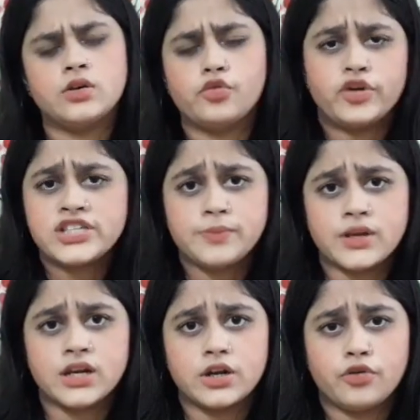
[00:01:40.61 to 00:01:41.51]
Wait a
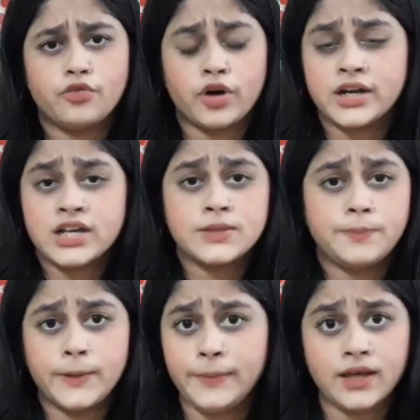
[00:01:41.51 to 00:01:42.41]
minute, what does
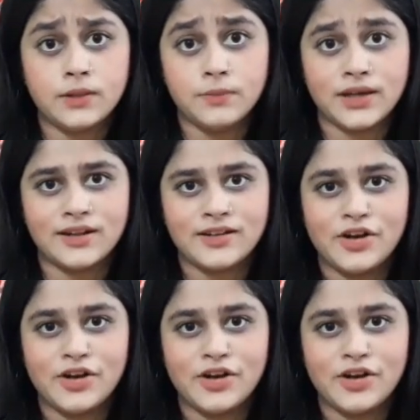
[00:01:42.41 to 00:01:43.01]
PPL mean?